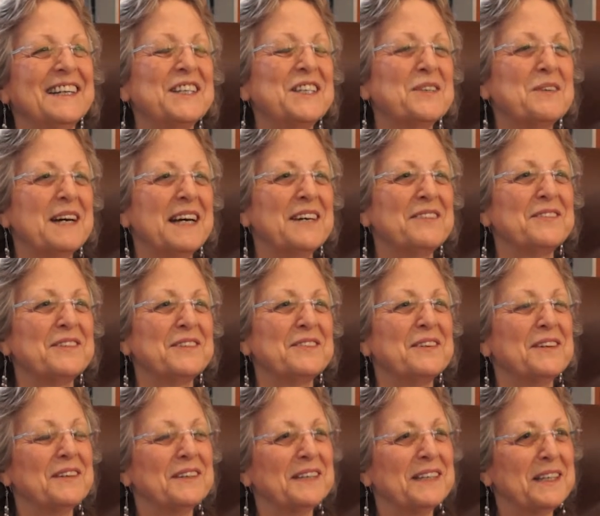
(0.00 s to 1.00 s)
And so I have
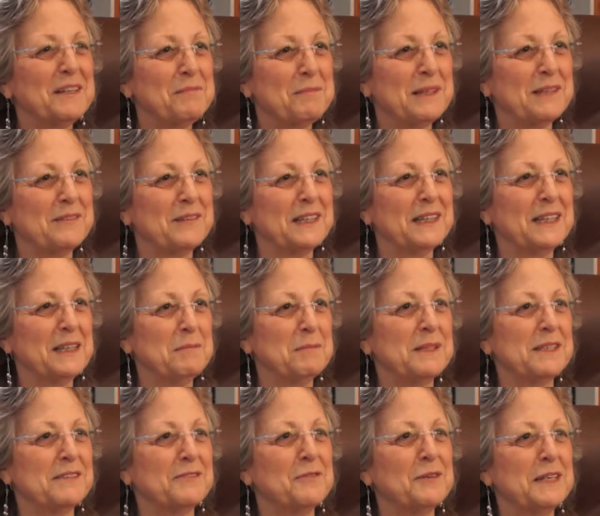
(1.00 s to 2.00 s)
a little bit of a
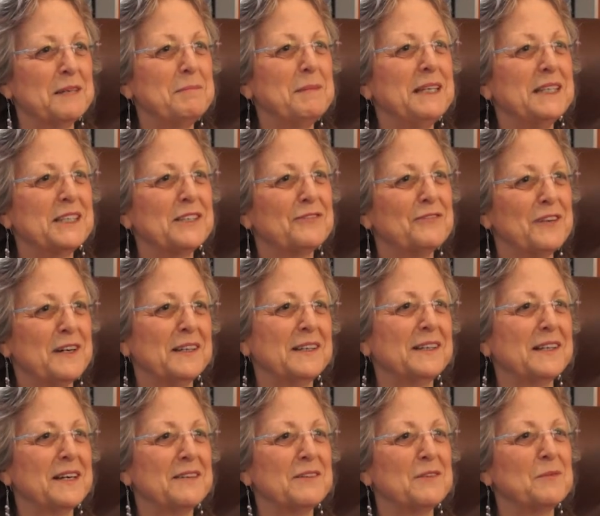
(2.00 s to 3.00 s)
glimpse of what it means to fall in
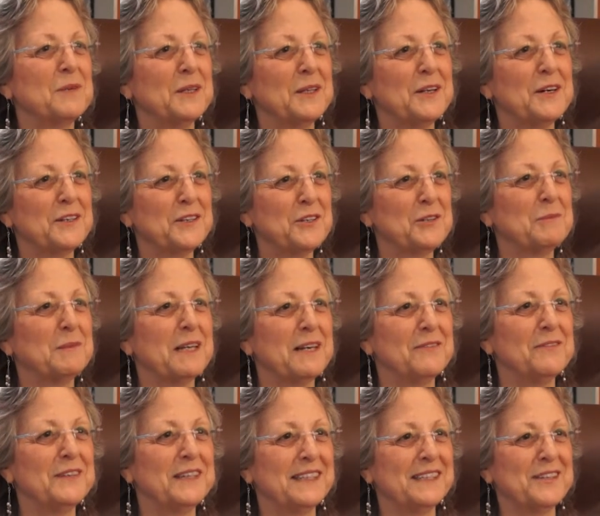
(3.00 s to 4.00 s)
love and what long-term
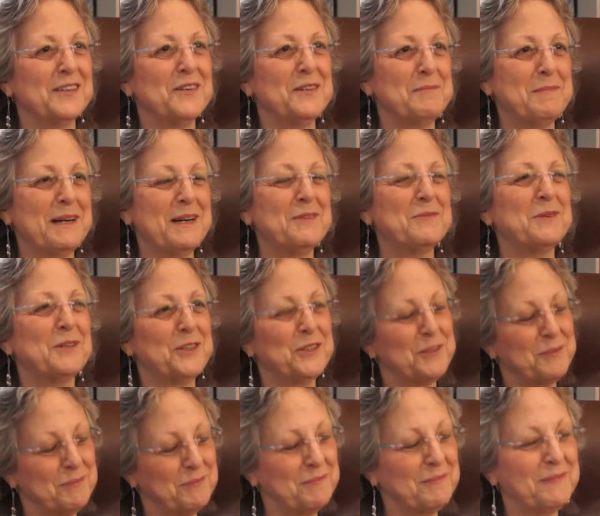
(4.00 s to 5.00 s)
love is all about,
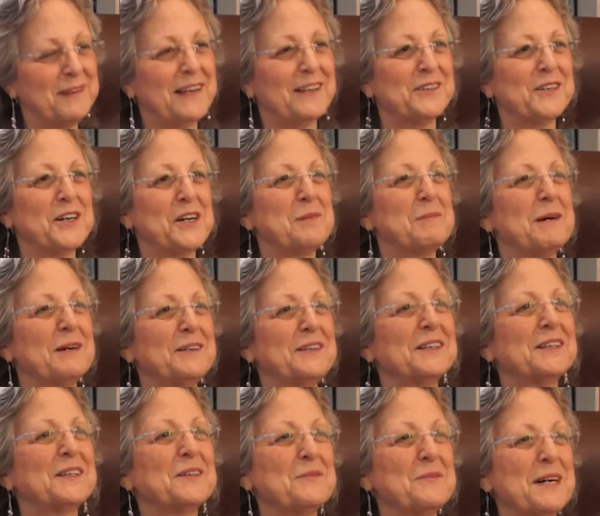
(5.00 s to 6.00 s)
which I'll talk about in a
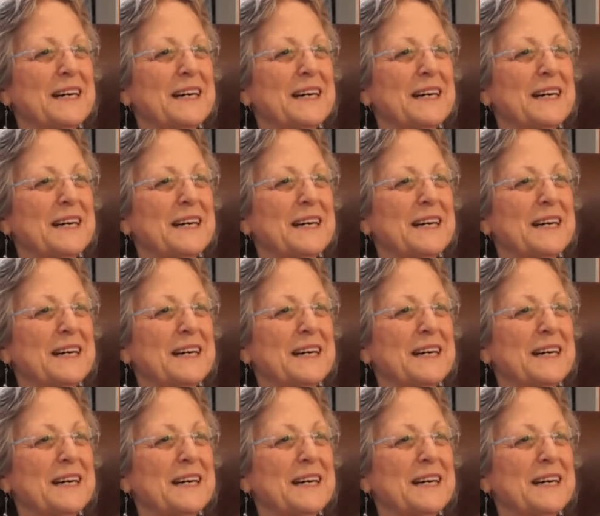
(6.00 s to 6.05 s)
little